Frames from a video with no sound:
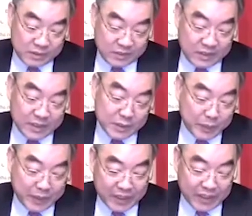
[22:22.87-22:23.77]
has
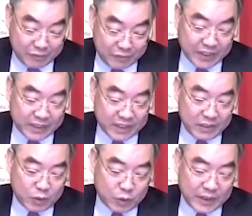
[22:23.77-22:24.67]
been affected
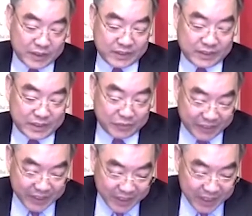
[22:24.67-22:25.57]
quite
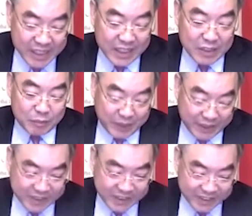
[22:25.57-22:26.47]
severely.
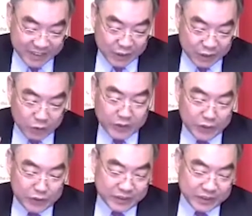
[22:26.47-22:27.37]
But good
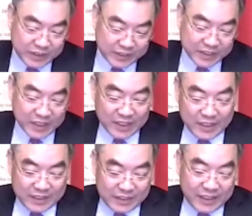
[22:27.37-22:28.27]
news is
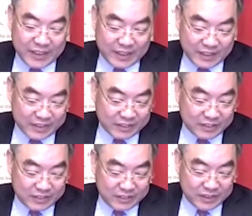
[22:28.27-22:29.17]
the
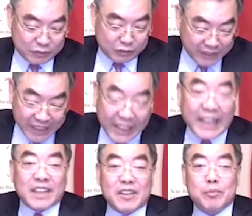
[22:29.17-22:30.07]

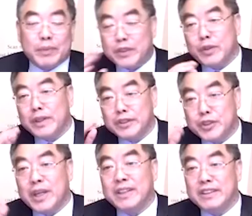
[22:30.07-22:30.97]
trading between
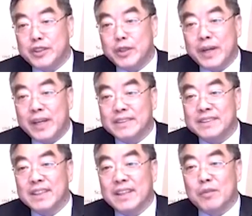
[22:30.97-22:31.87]
China and U.S.
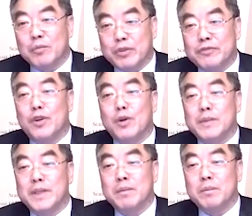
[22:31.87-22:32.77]

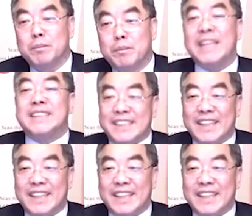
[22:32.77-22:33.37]
performed better